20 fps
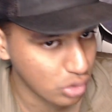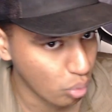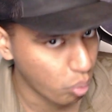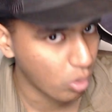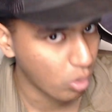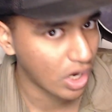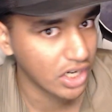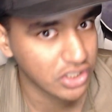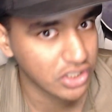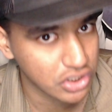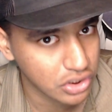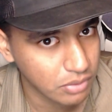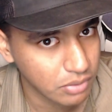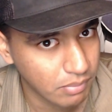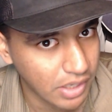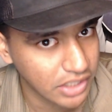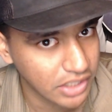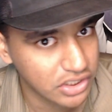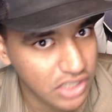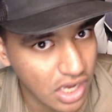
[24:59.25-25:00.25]
watch
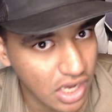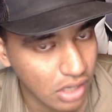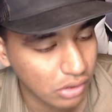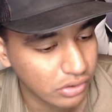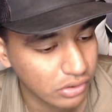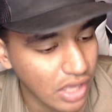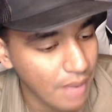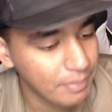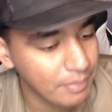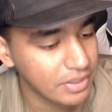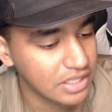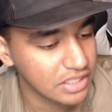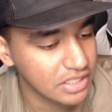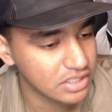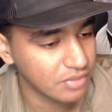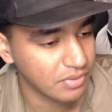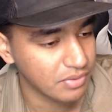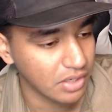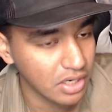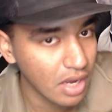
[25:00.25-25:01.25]
my channel, not because
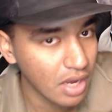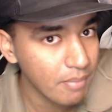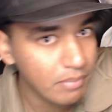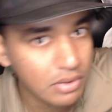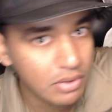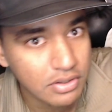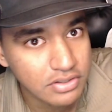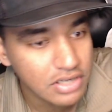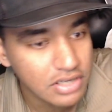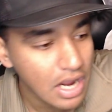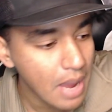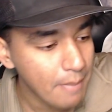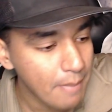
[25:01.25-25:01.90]
of the numbers,